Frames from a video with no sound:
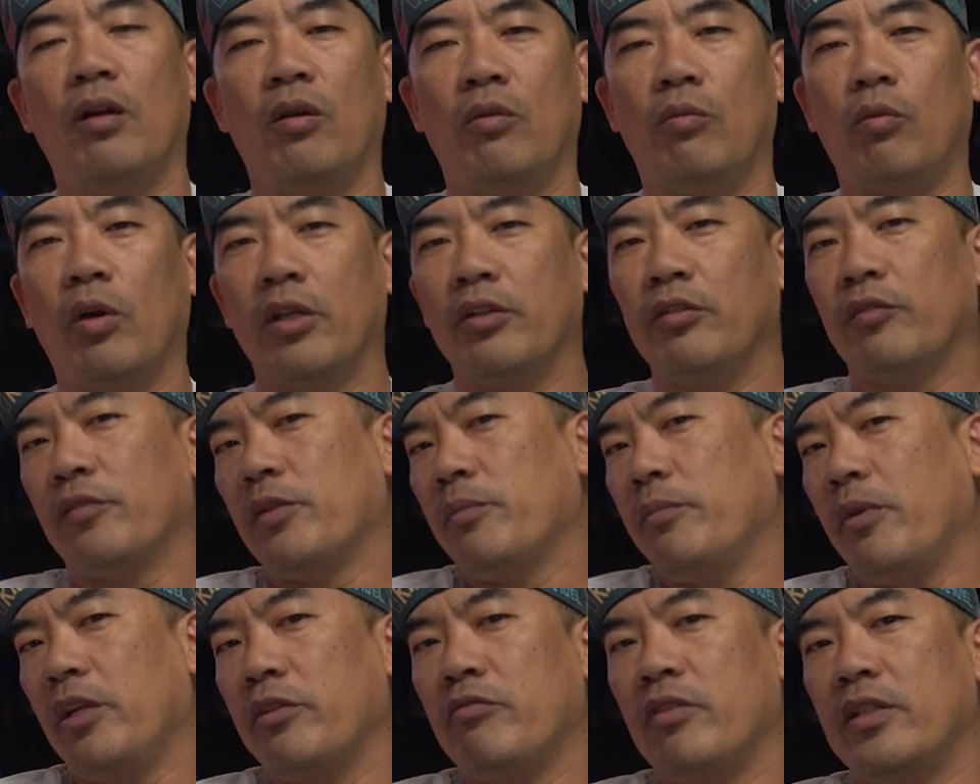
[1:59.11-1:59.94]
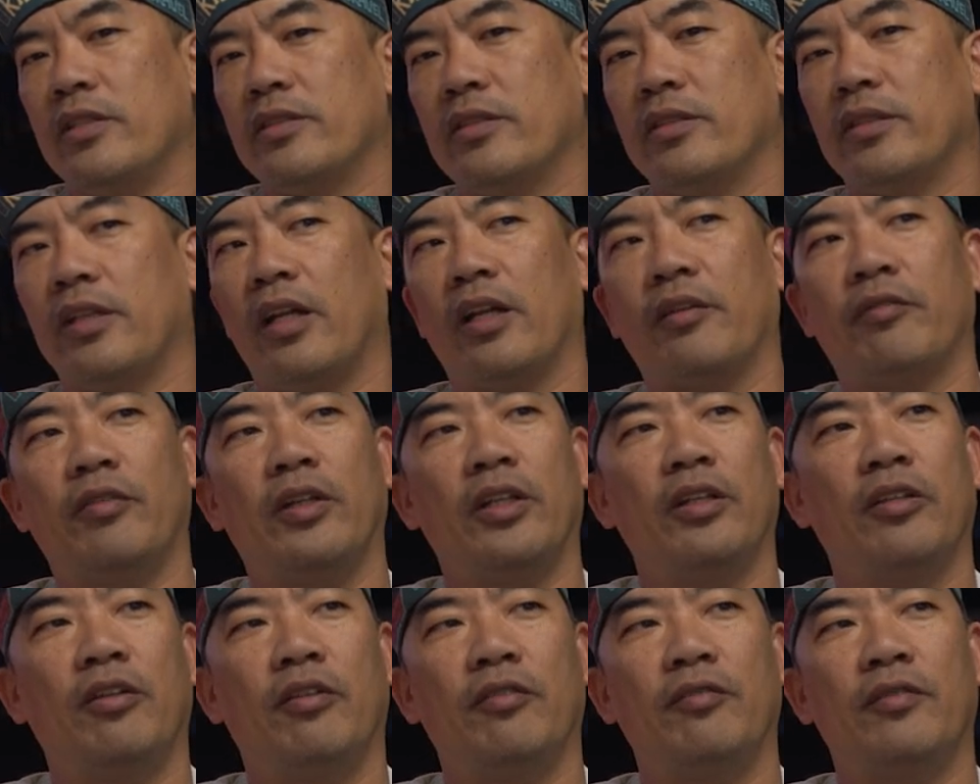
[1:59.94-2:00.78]
One of the main reasons that I
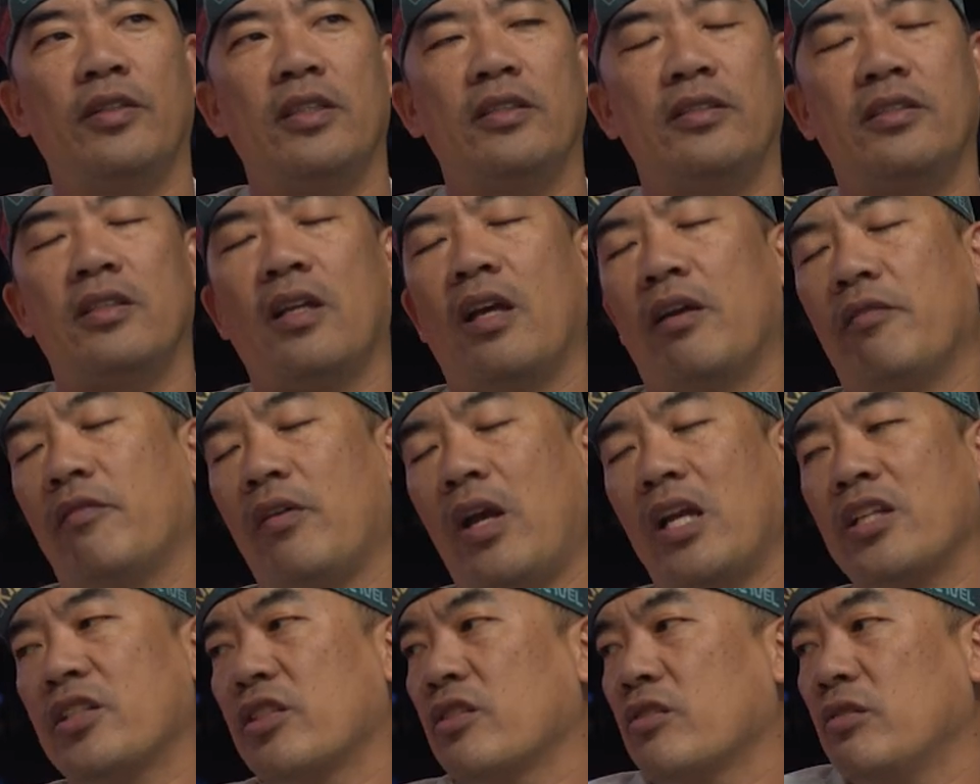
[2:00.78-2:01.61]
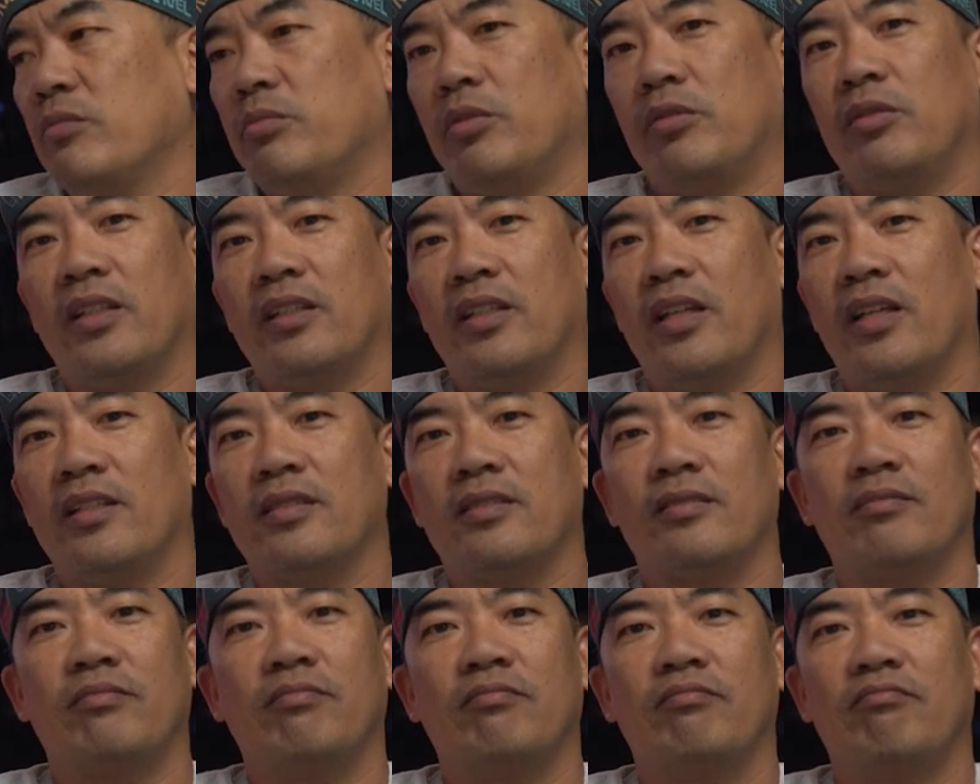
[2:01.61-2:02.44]
think of is fashionable, I guess.